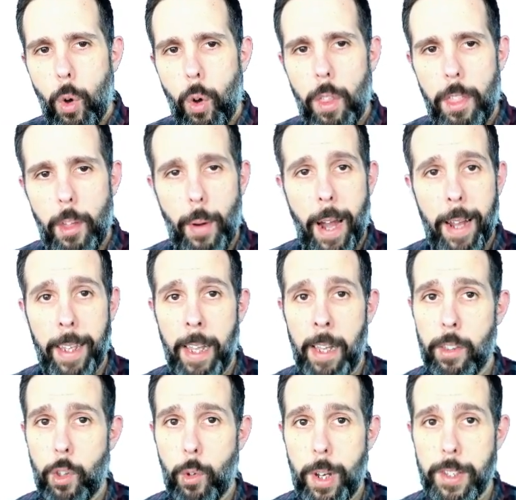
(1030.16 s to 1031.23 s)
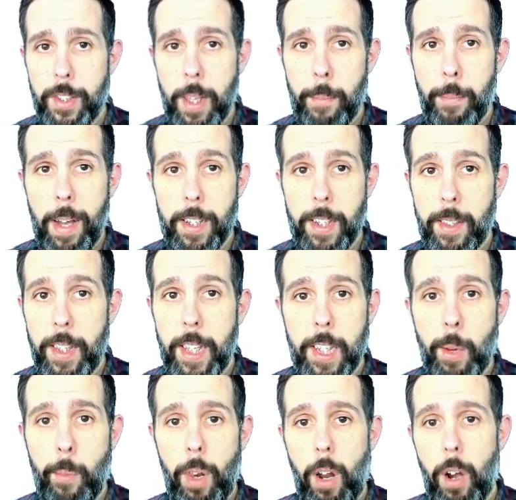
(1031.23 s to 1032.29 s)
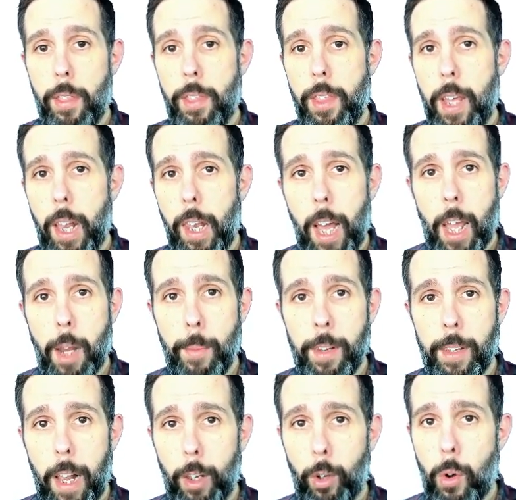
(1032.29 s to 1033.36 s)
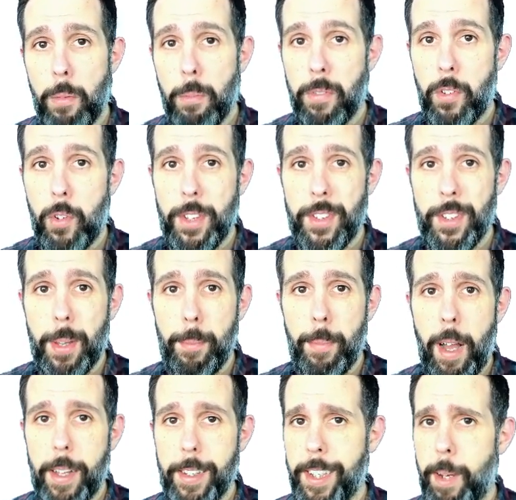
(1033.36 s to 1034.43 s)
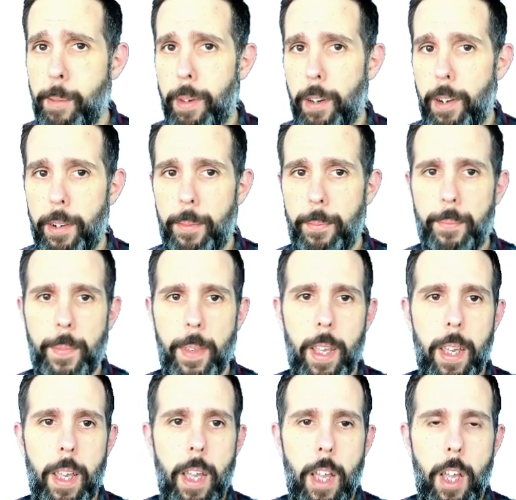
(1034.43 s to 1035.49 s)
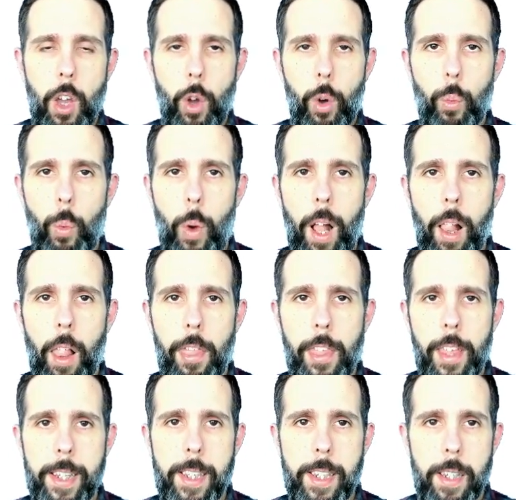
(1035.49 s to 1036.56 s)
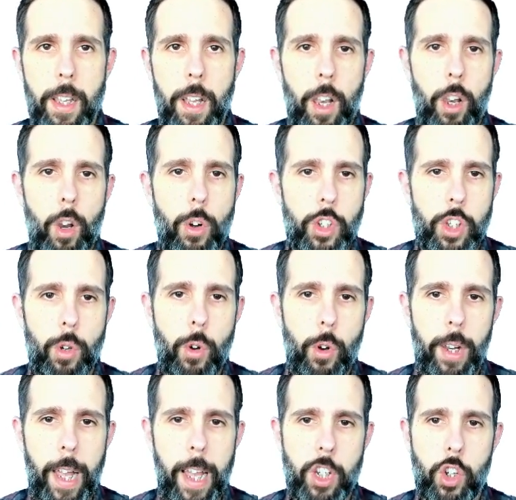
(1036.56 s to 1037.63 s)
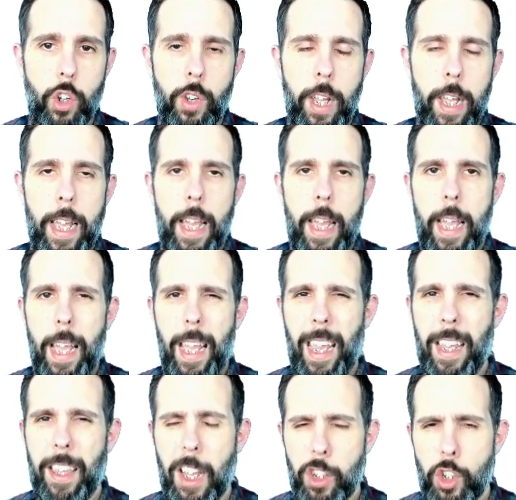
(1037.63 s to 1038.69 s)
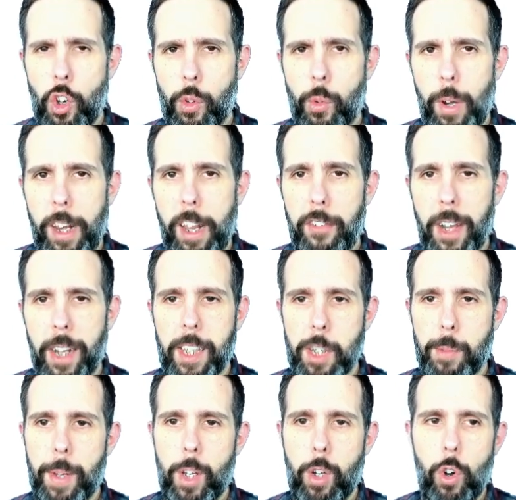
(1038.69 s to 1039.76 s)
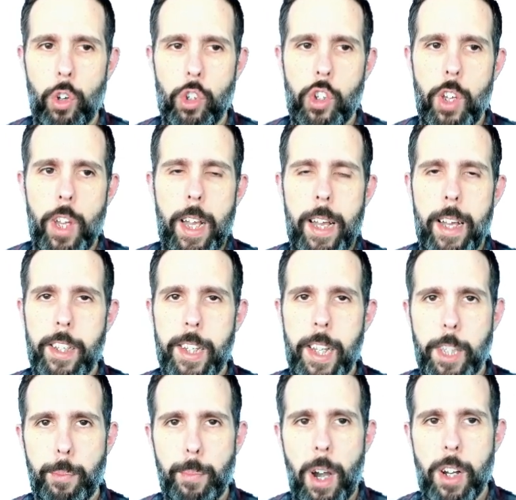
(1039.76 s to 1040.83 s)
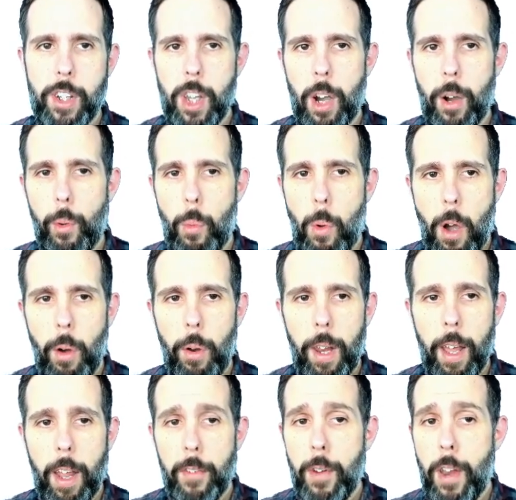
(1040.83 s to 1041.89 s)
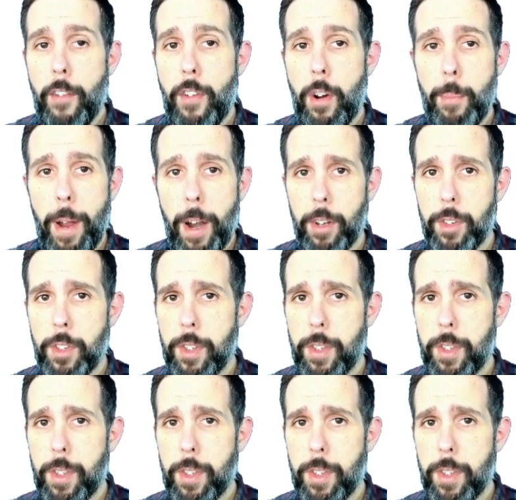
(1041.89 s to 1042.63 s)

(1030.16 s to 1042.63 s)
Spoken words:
The ranking treats them as dissimilar, the alignment algorithm treats them as similar. While this lowers the correlation, it does not really affect us because such pairs are never merged.